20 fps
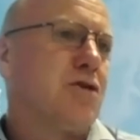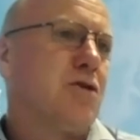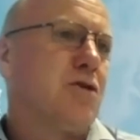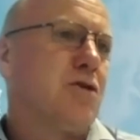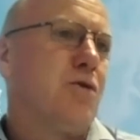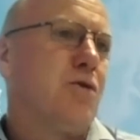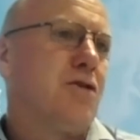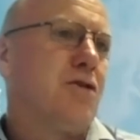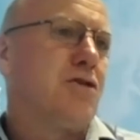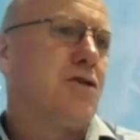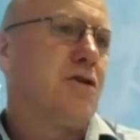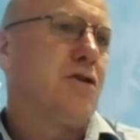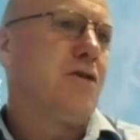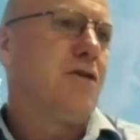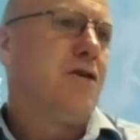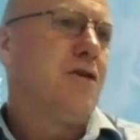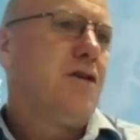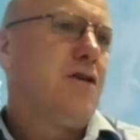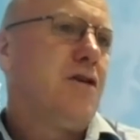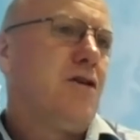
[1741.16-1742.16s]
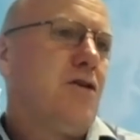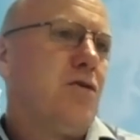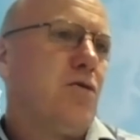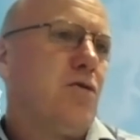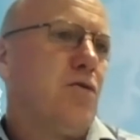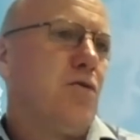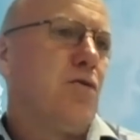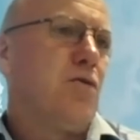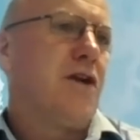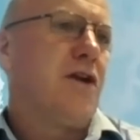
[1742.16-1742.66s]
that want to
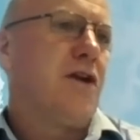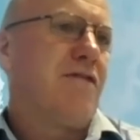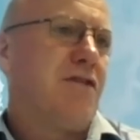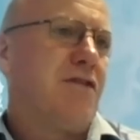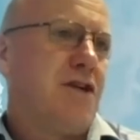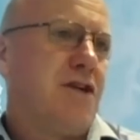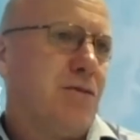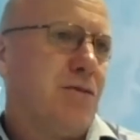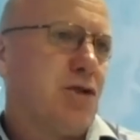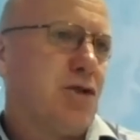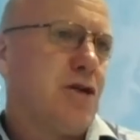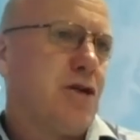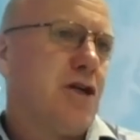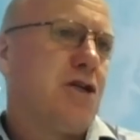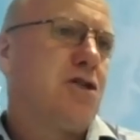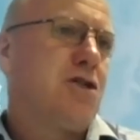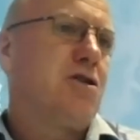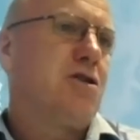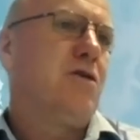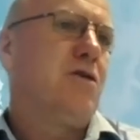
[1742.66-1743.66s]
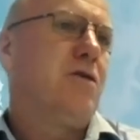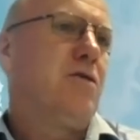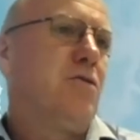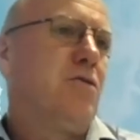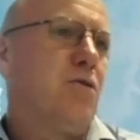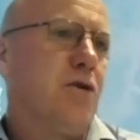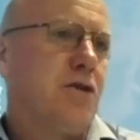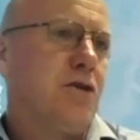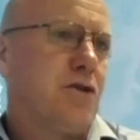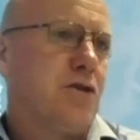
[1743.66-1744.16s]
want to have a demonstration,
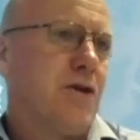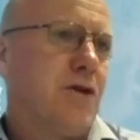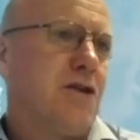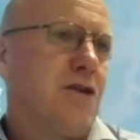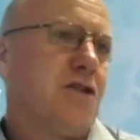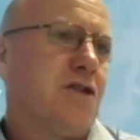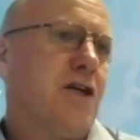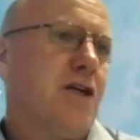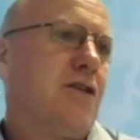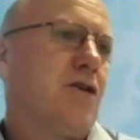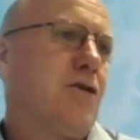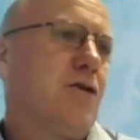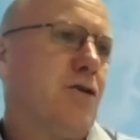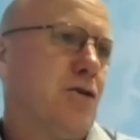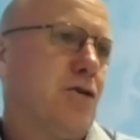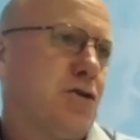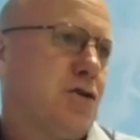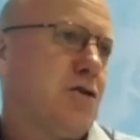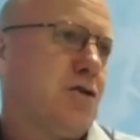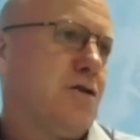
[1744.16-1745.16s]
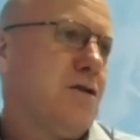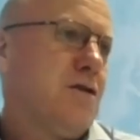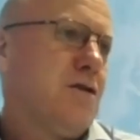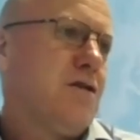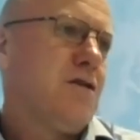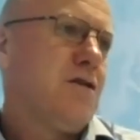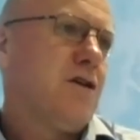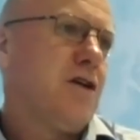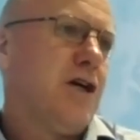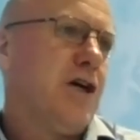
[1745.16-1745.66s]
want to understand the costs
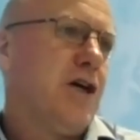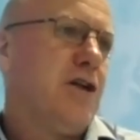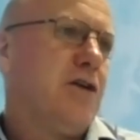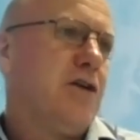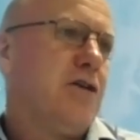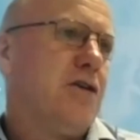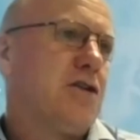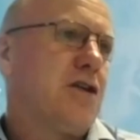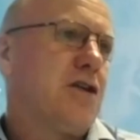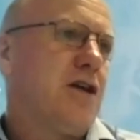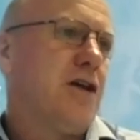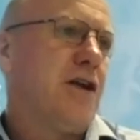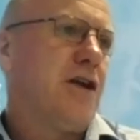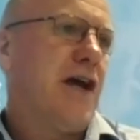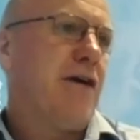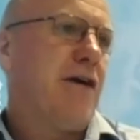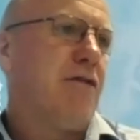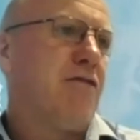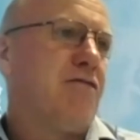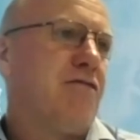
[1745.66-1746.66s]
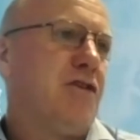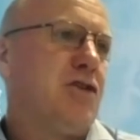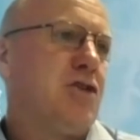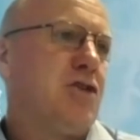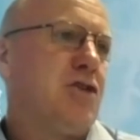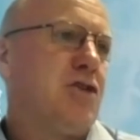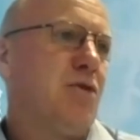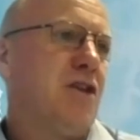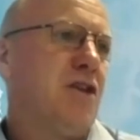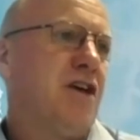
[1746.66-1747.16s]
and and how it
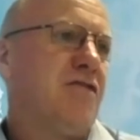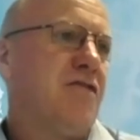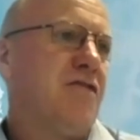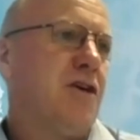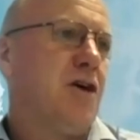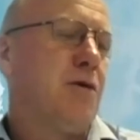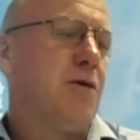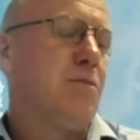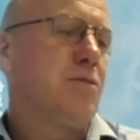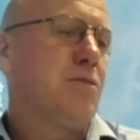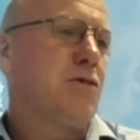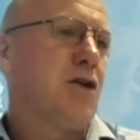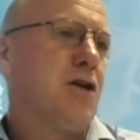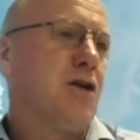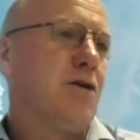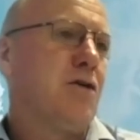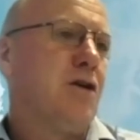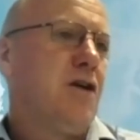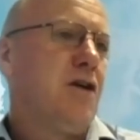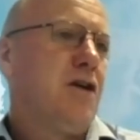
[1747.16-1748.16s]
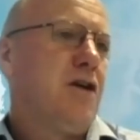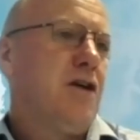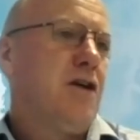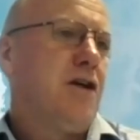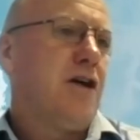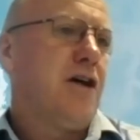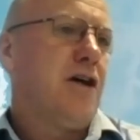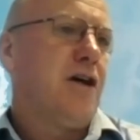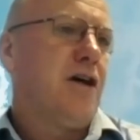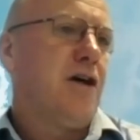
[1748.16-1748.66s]
fits in with their farm. So
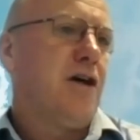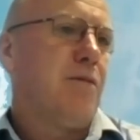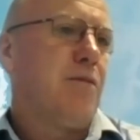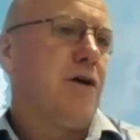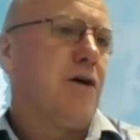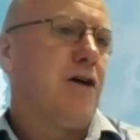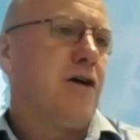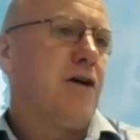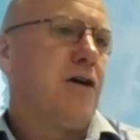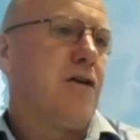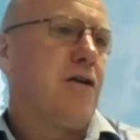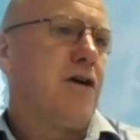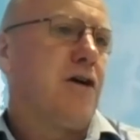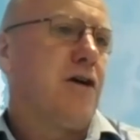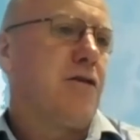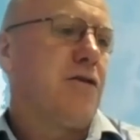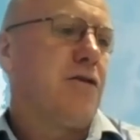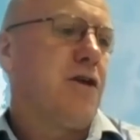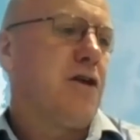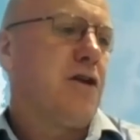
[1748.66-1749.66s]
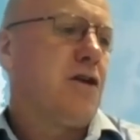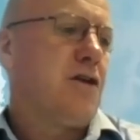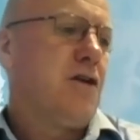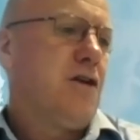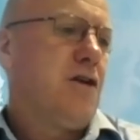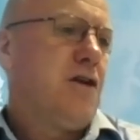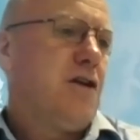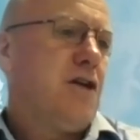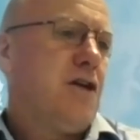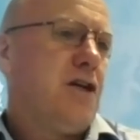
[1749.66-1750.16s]
um, I I think
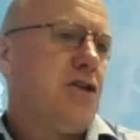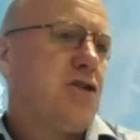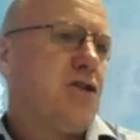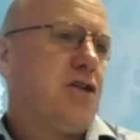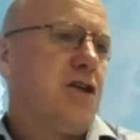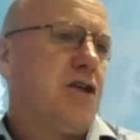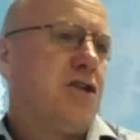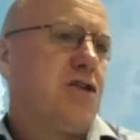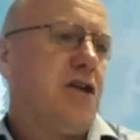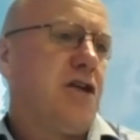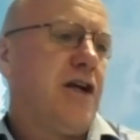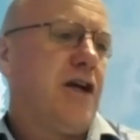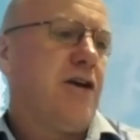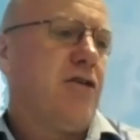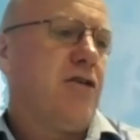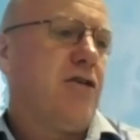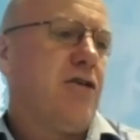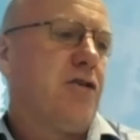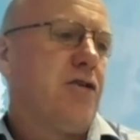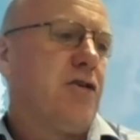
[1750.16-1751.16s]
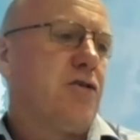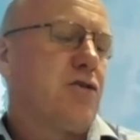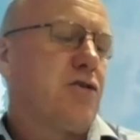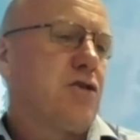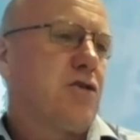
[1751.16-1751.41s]
it's it's an area that